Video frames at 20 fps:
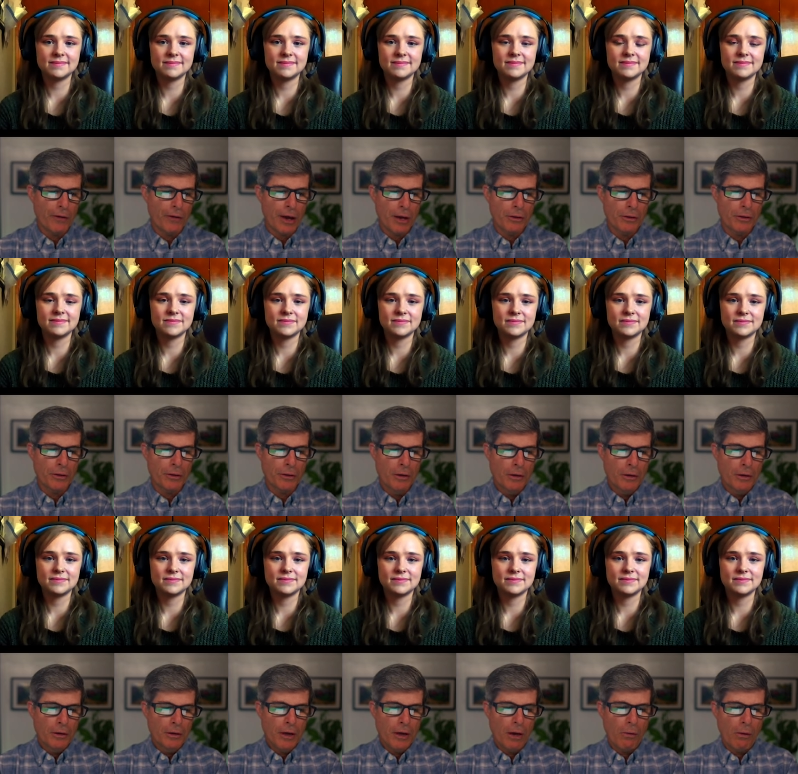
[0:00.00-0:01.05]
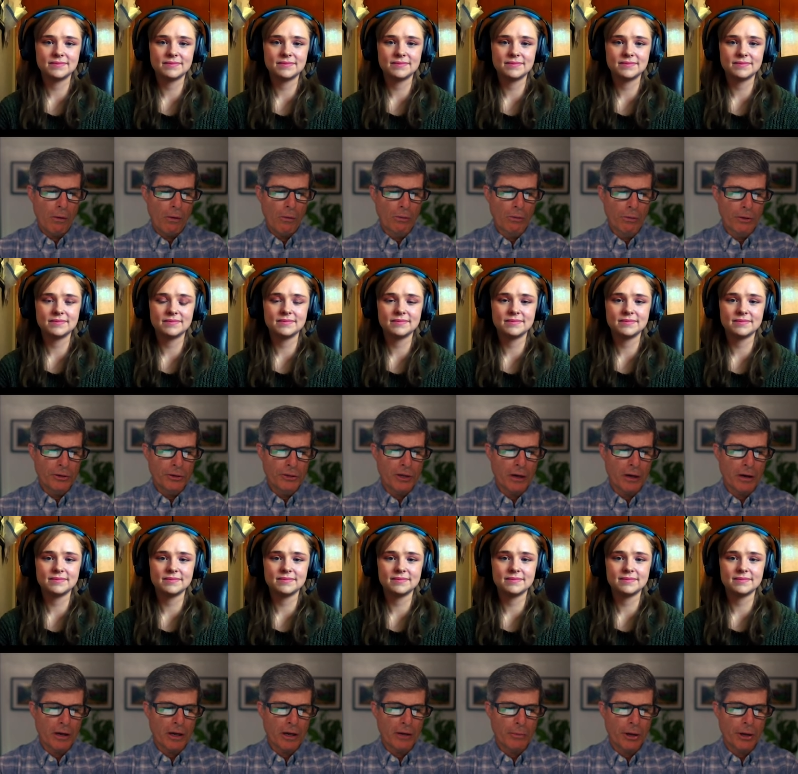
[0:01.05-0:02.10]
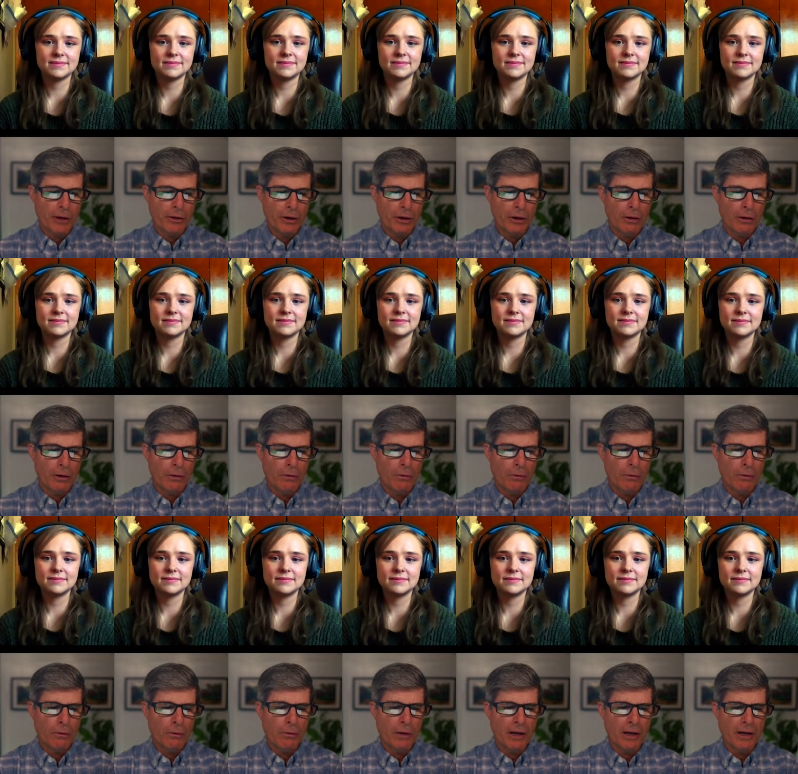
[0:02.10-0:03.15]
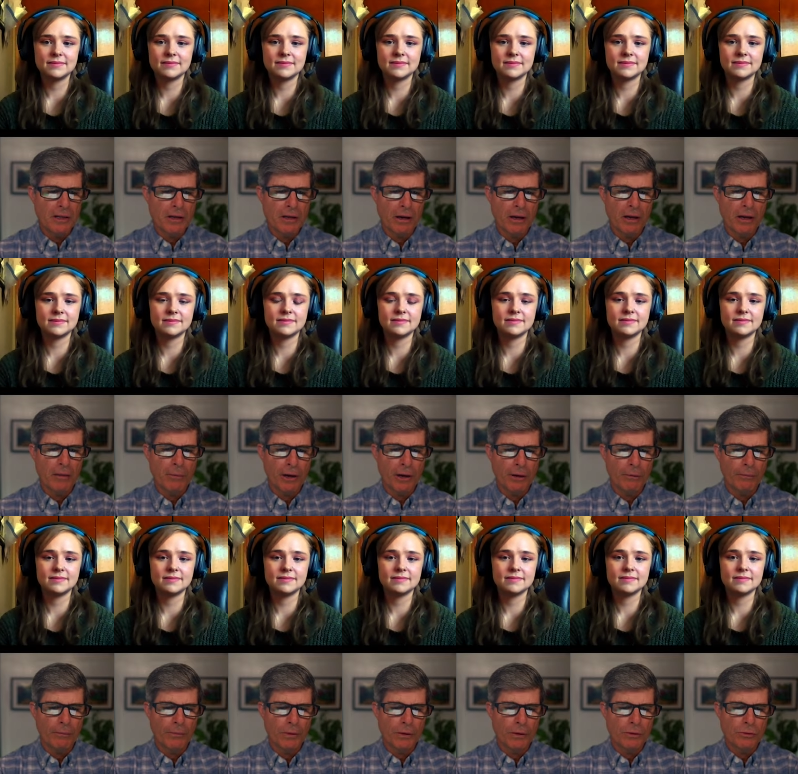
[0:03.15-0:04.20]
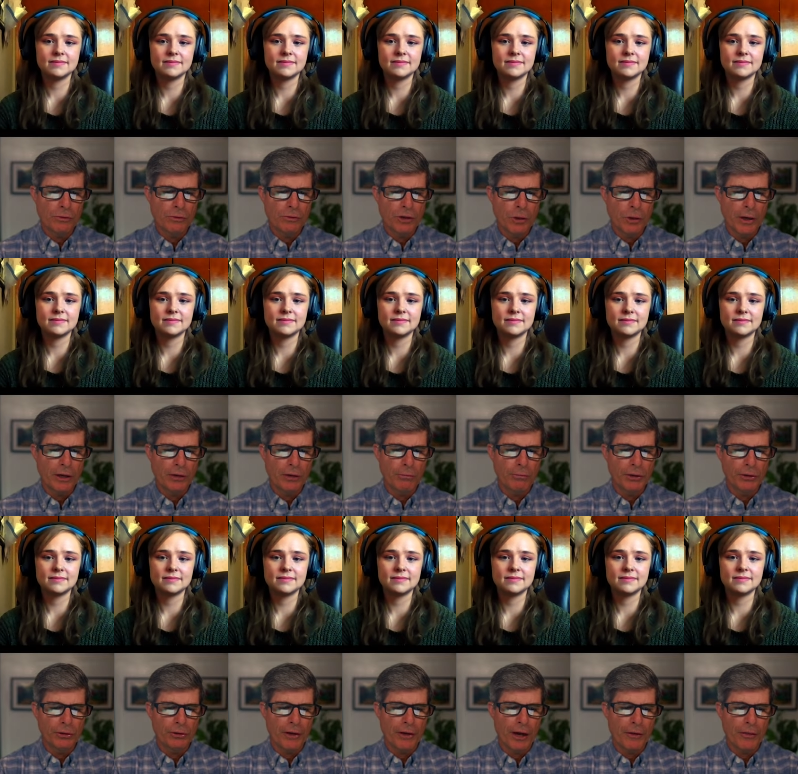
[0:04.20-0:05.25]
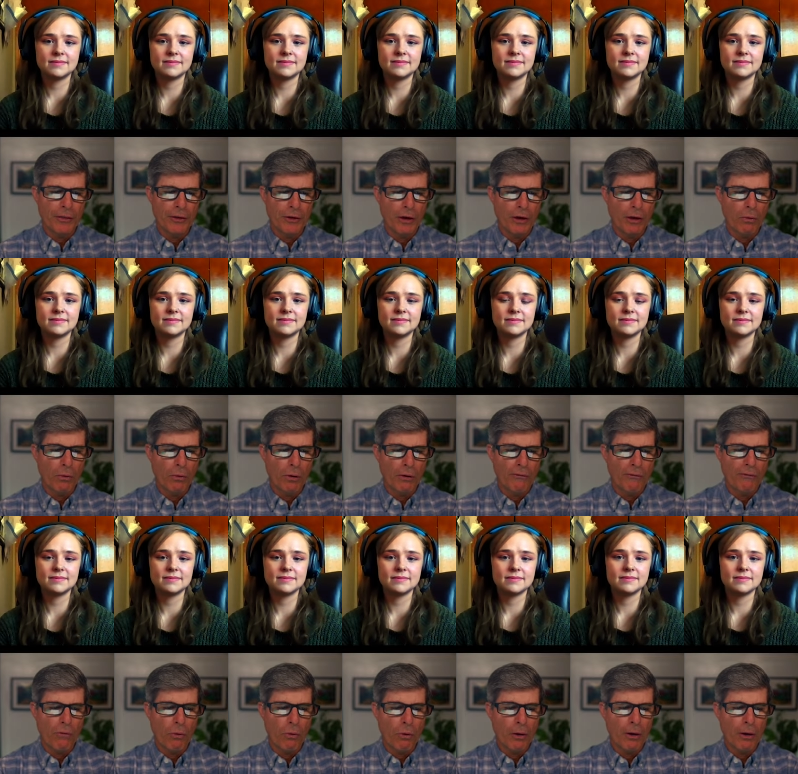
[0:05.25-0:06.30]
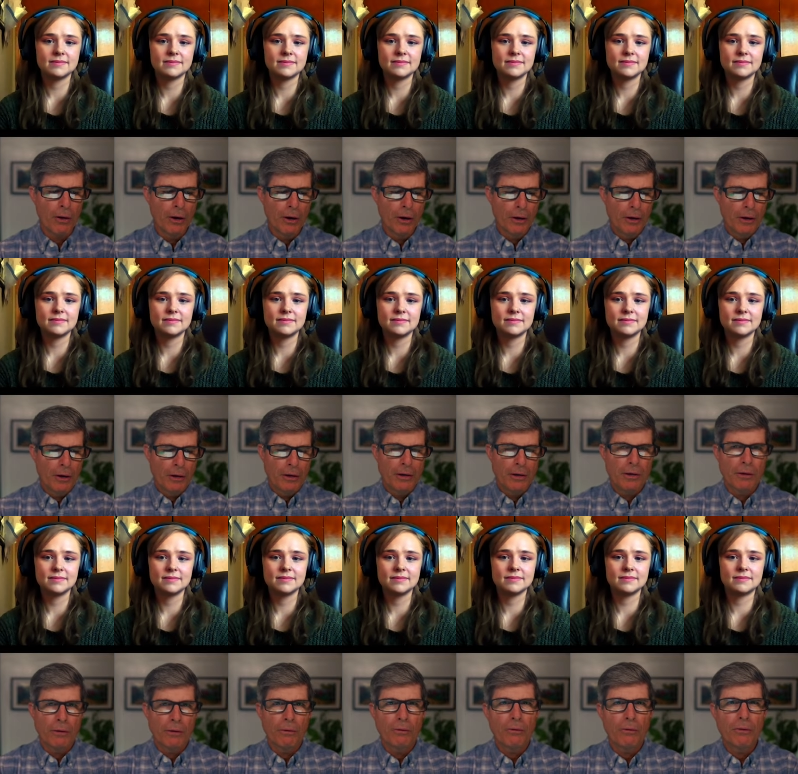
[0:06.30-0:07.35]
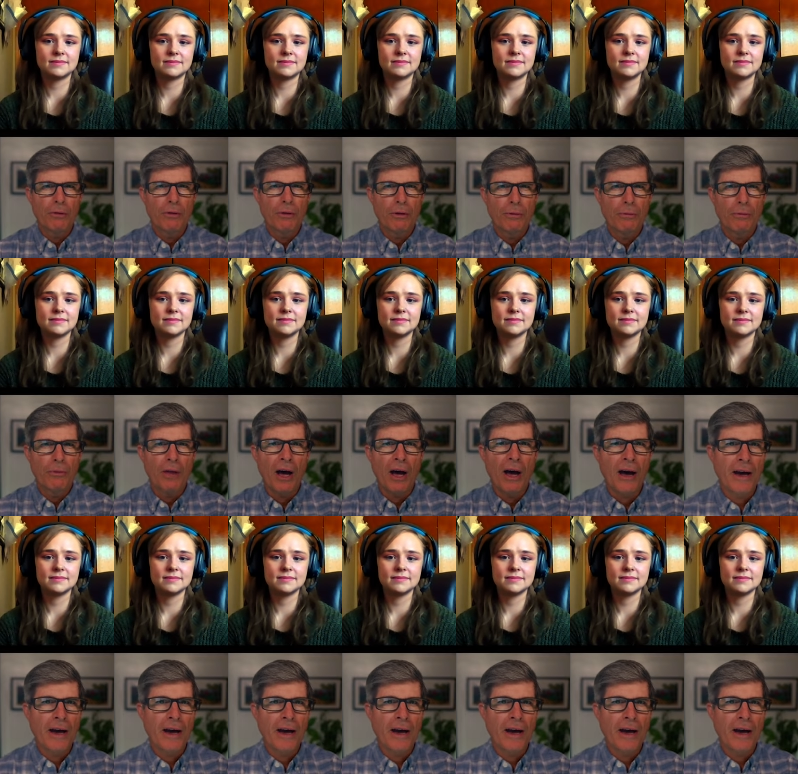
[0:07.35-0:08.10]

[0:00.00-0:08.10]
Speaker 1: the fact that, yeah, what we're really talking about here, we're not talking about trying to build out the network for, you know, the the